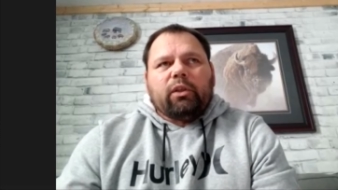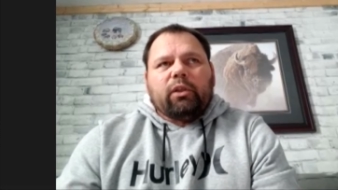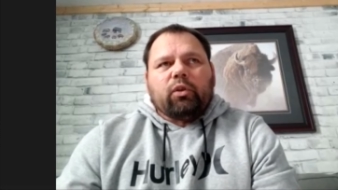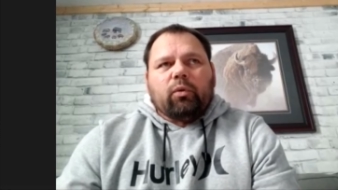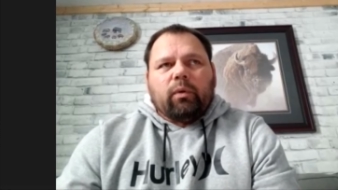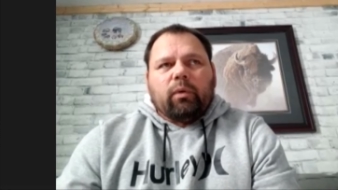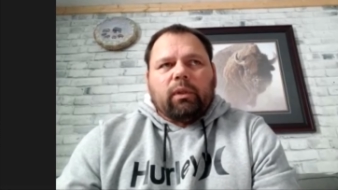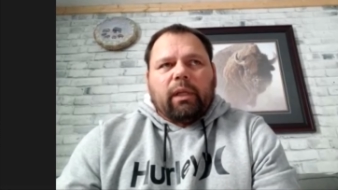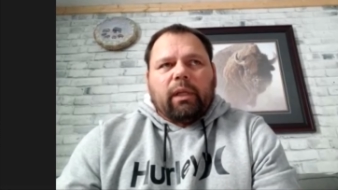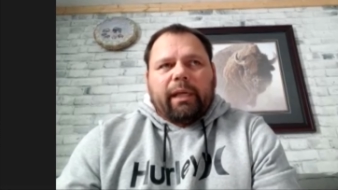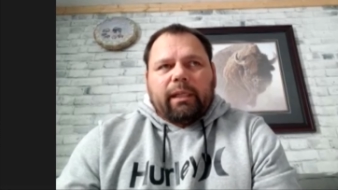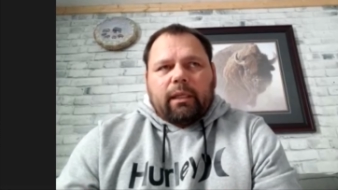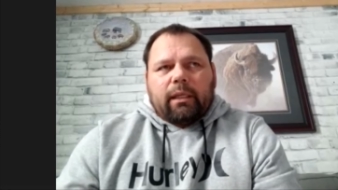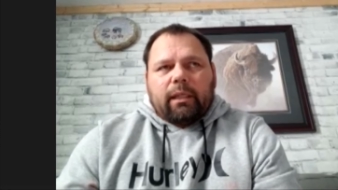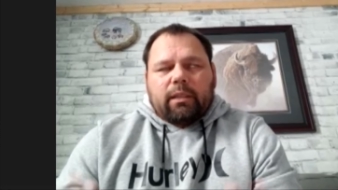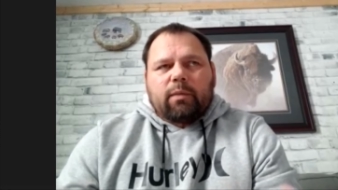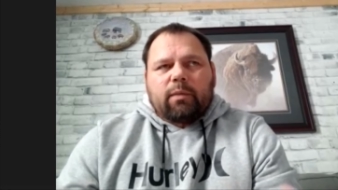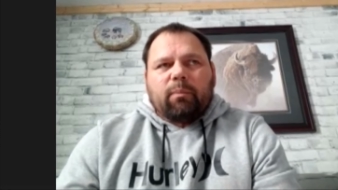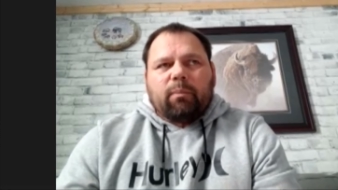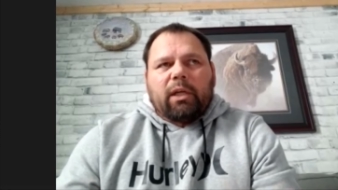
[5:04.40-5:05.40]
do like a
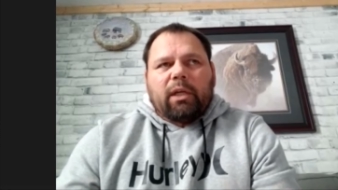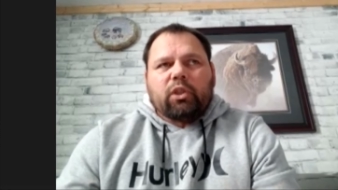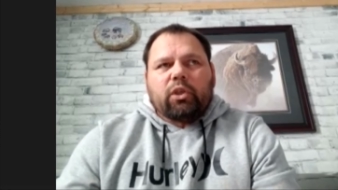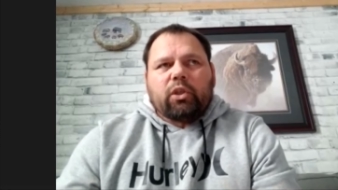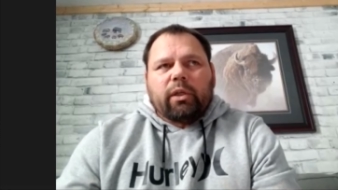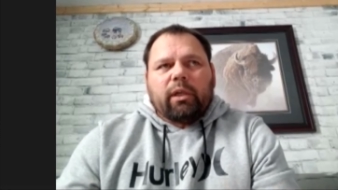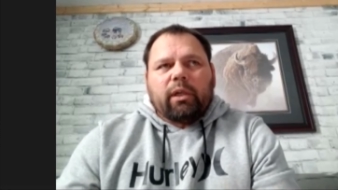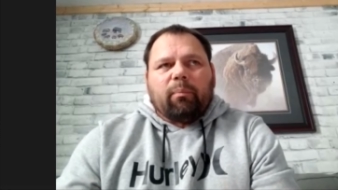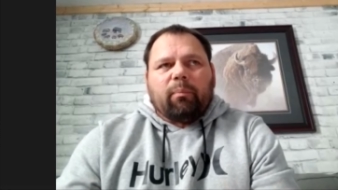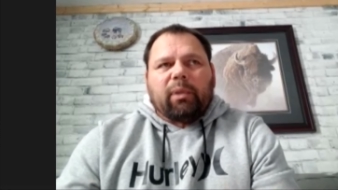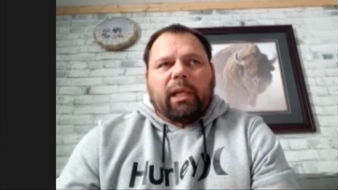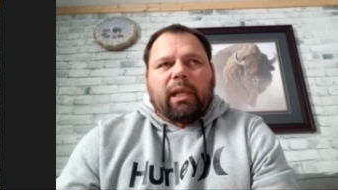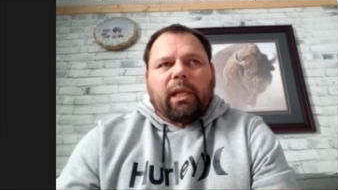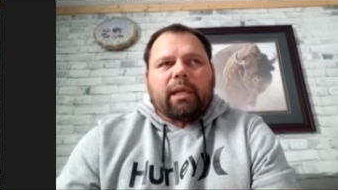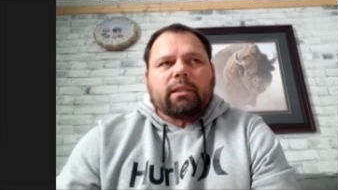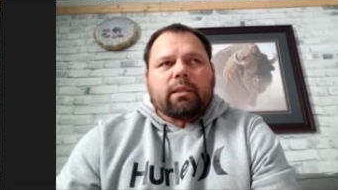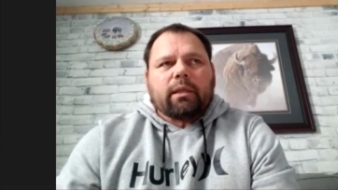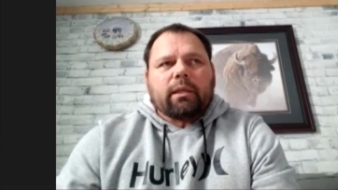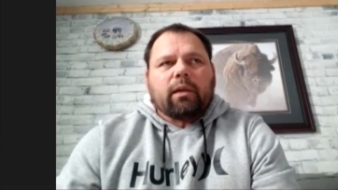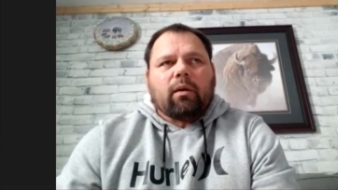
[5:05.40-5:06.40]
smudging, a
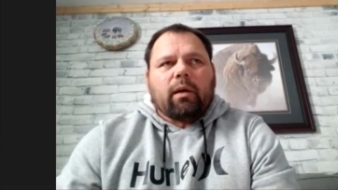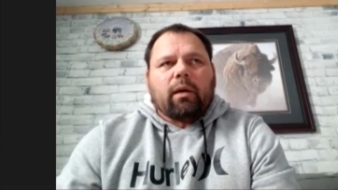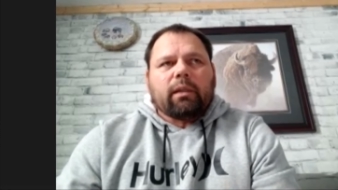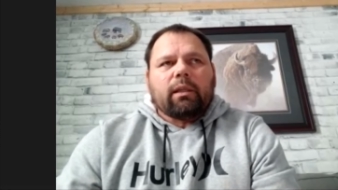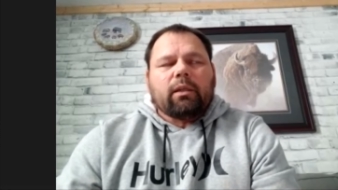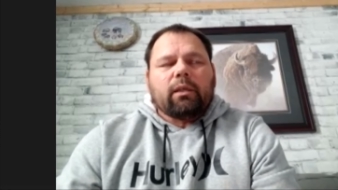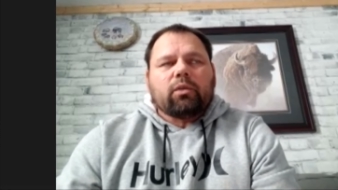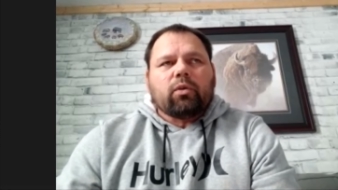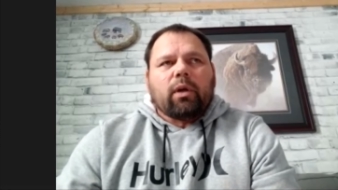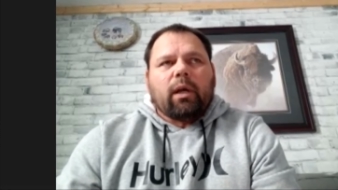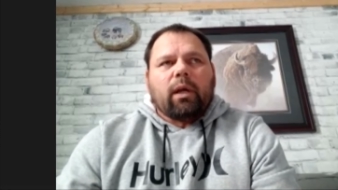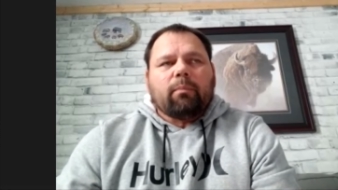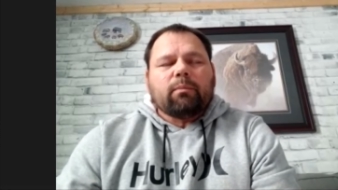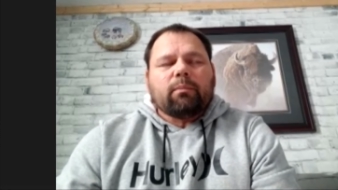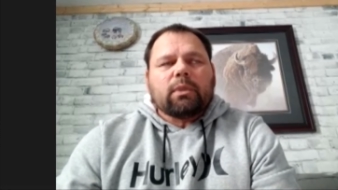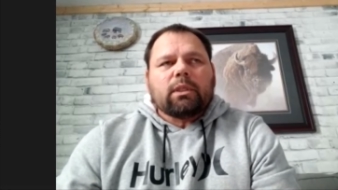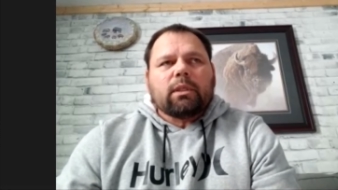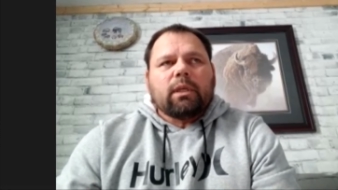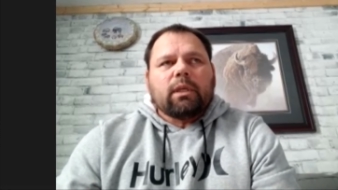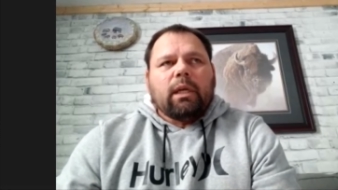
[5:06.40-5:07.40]
blessing on the
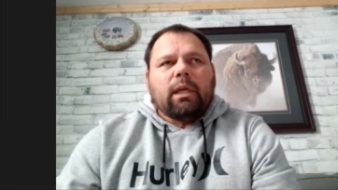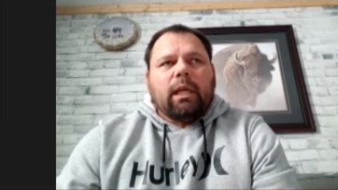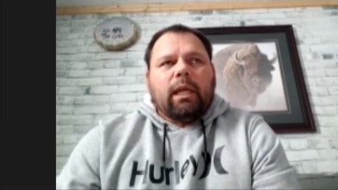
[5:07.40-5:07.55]
drums.